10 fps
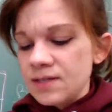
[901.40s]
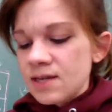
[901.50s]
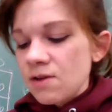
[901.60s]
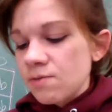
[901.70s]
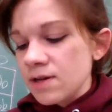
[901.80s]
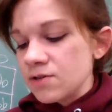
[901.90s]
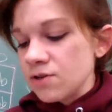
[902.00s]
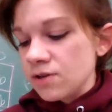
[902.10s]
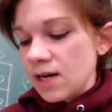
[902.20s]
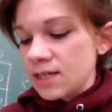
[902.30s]
the
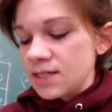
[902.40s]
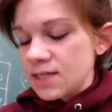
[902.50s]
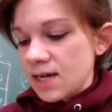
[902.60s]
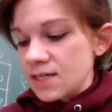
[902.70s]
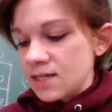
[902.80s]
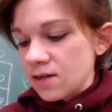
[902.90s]
southwestern United States,